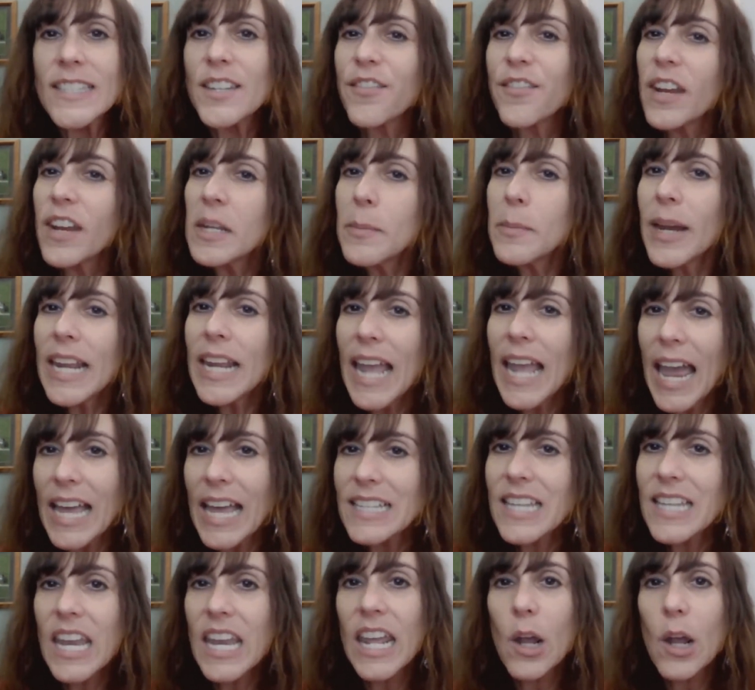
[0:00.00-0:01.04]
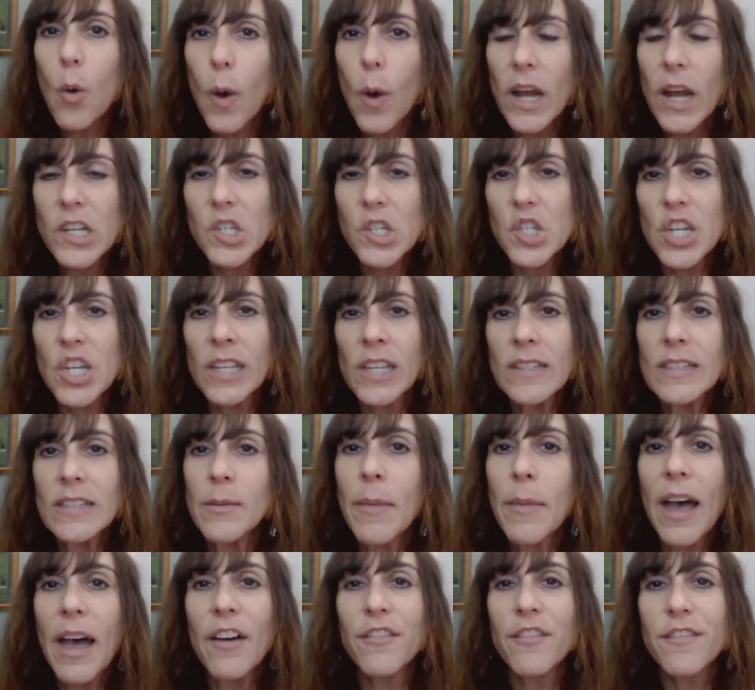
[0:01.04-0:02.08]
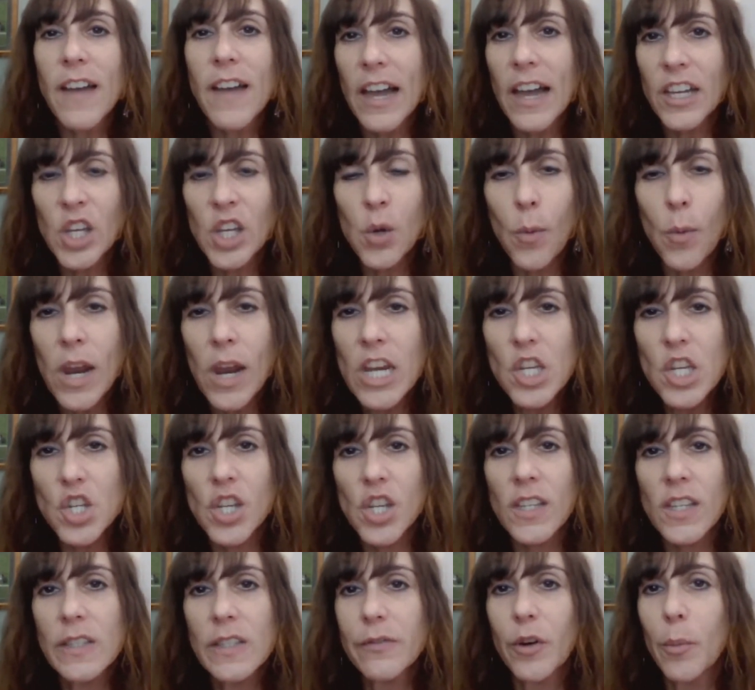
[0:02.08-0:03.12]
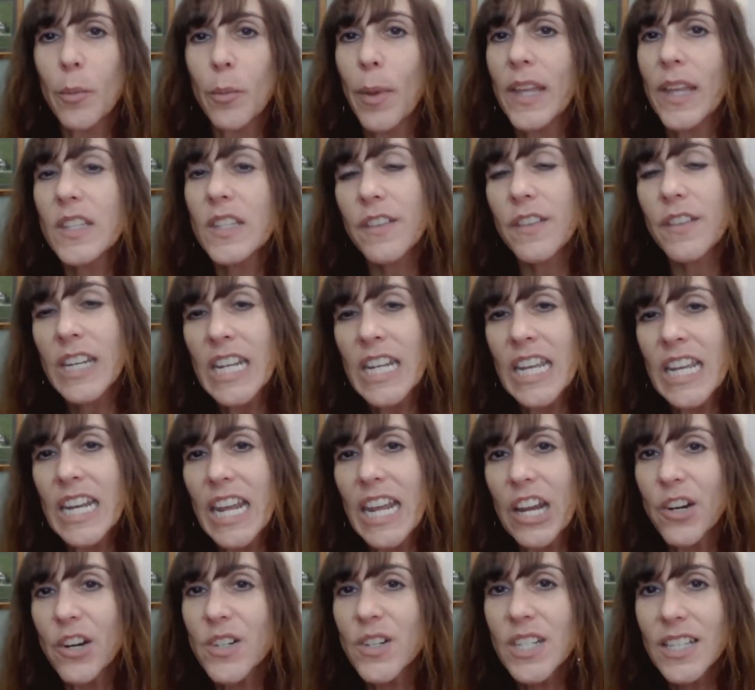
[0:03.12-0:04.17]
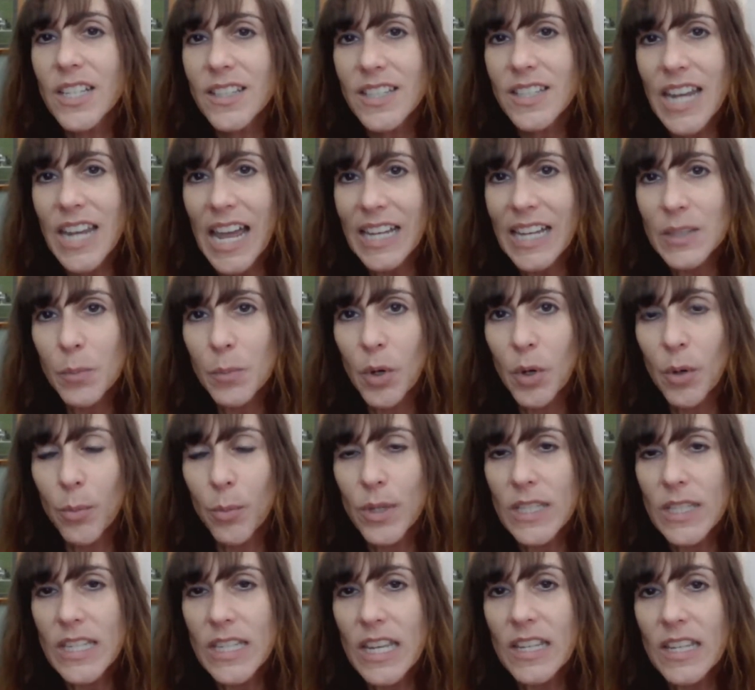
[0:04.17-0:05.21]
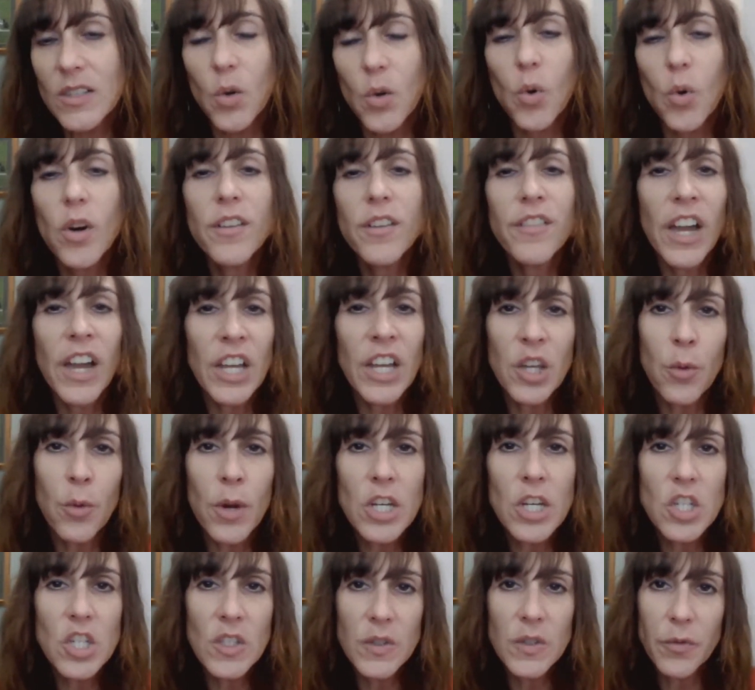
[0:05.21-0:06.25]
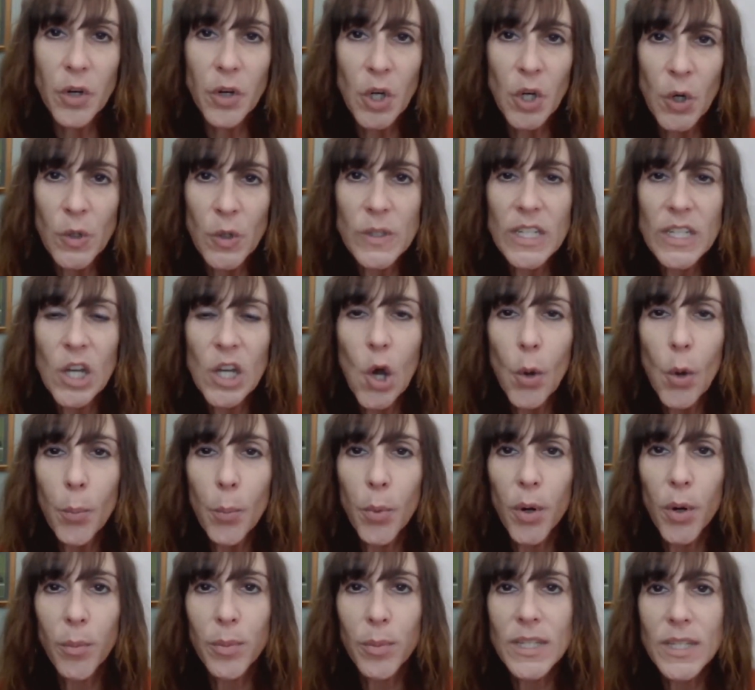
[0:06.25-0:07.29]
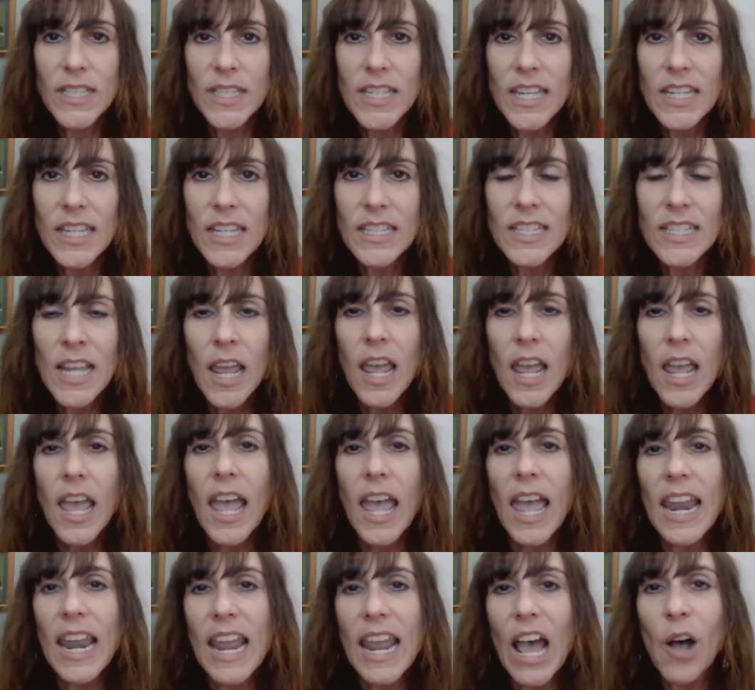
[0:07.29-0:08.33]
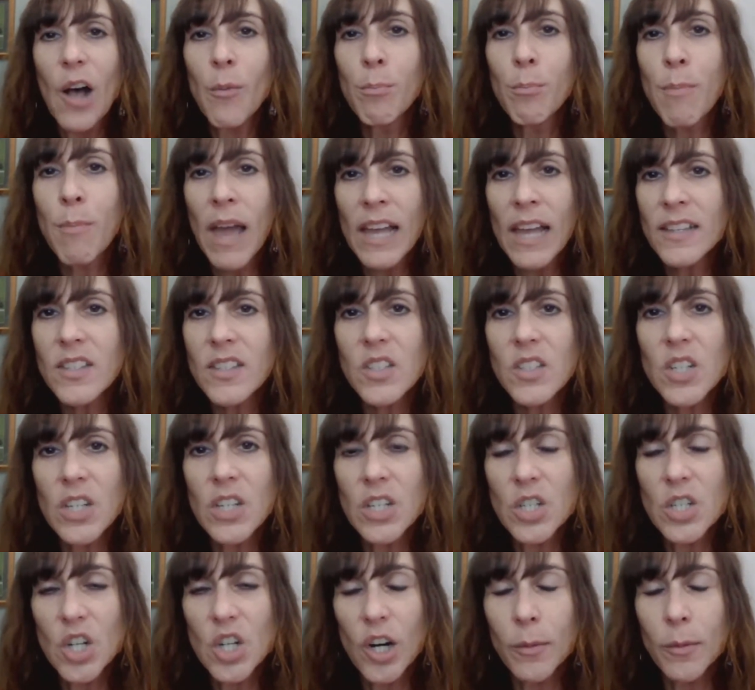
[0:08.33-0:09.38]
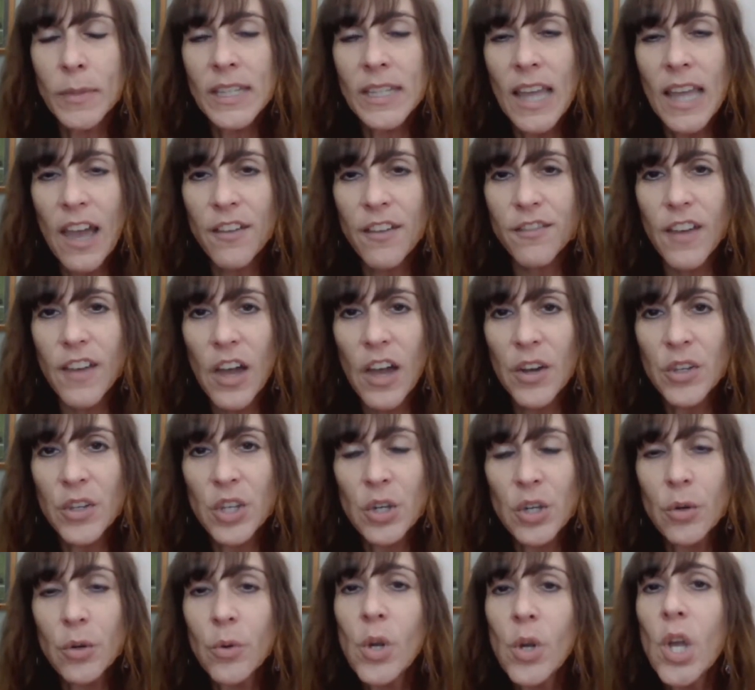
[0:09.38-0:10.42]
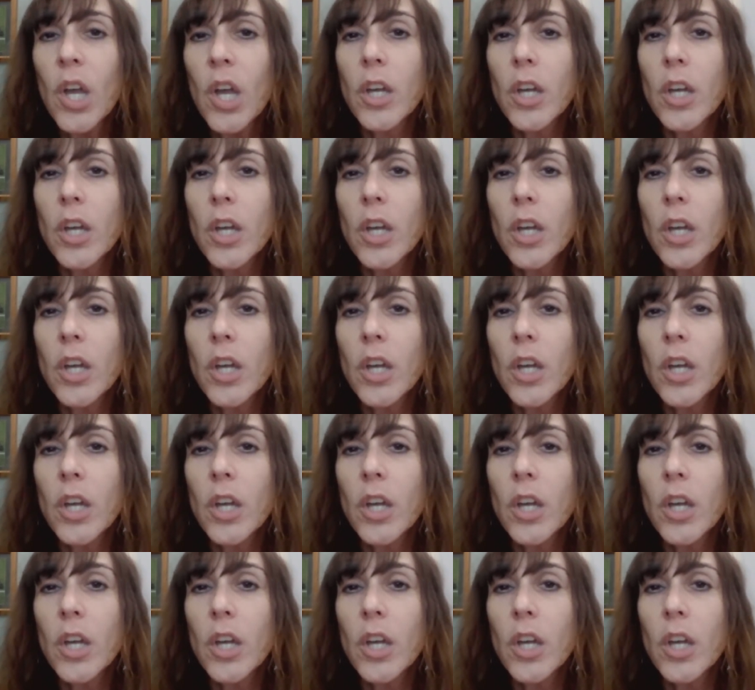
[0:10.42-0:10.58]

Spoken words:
If anybody has any questions about valuations for Pennsylvania inheritance tax purposes or evaluations for nursing home purposes and how best to determine that value,